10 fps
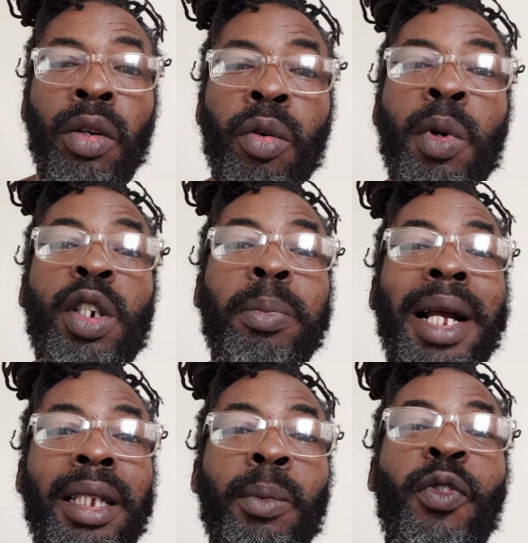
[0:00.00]
How much
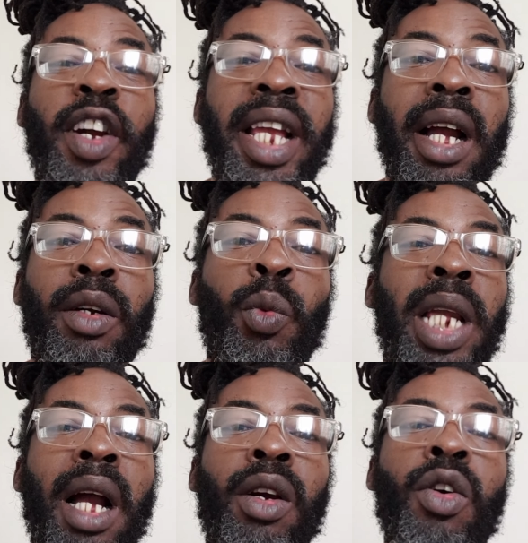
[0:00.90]
body before
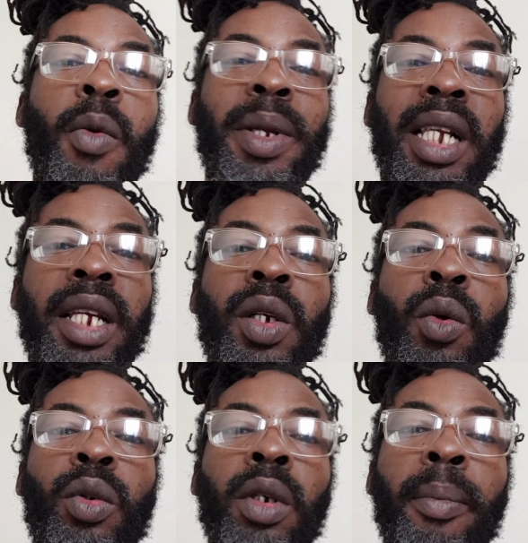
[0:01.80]
you grew up as a
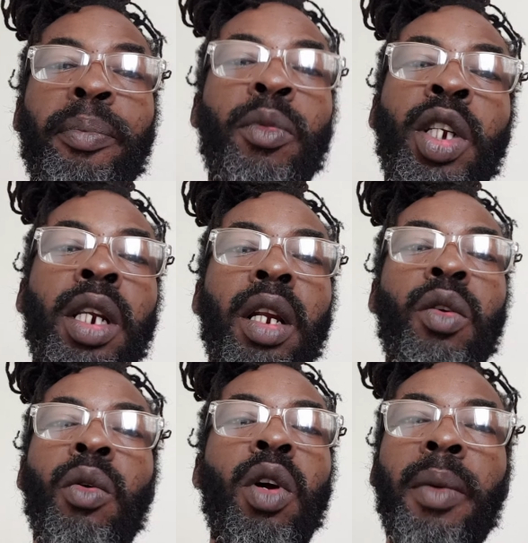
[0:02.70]
youth? Now, you don't
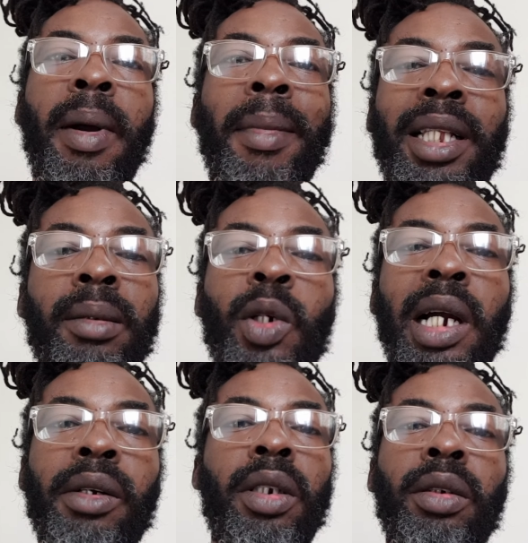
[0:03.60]
know who lip a body
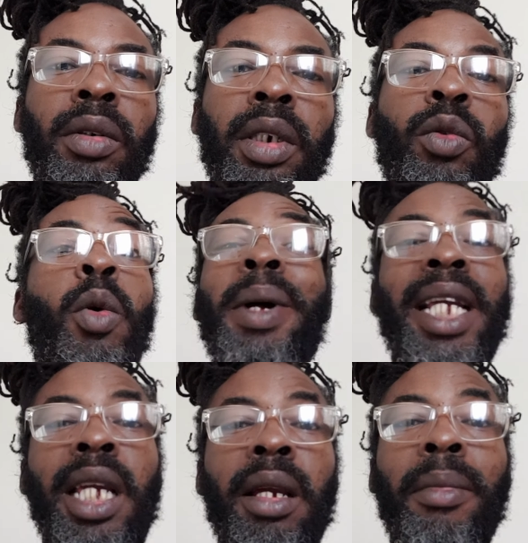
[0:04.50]
boy around the road, you whoop a
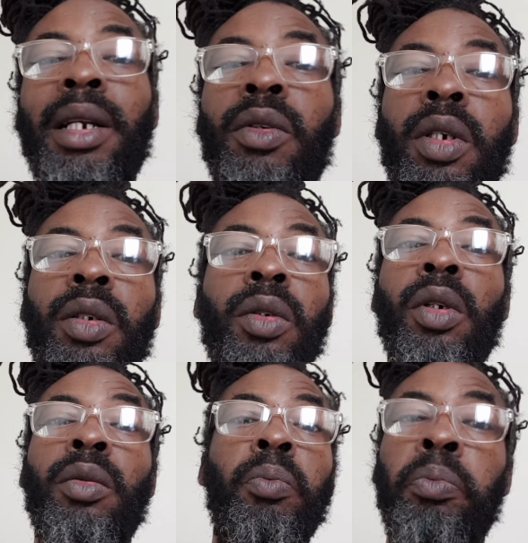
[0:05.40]
gay man around the
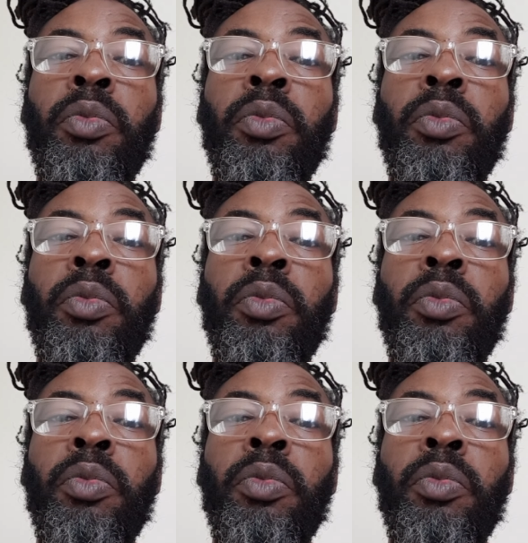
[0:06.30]
road.